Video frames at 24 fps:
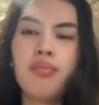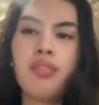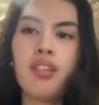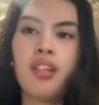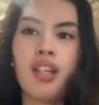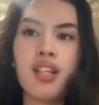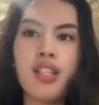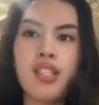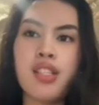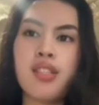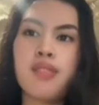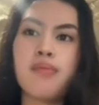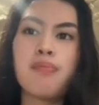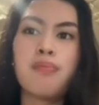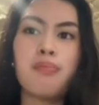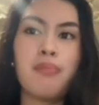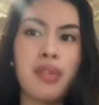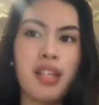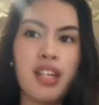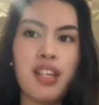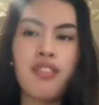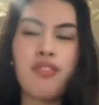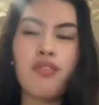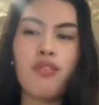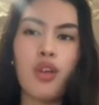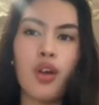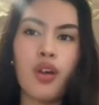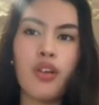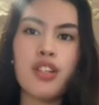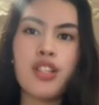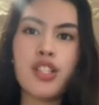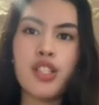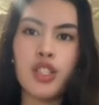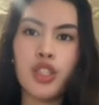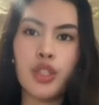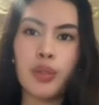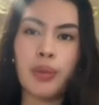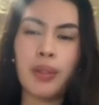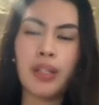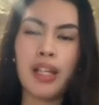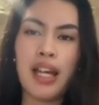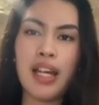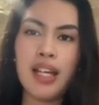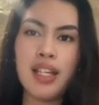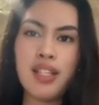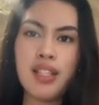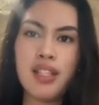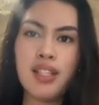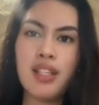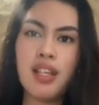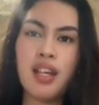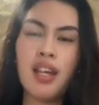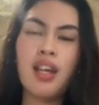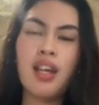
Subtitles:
that's me, Flores Jewel S,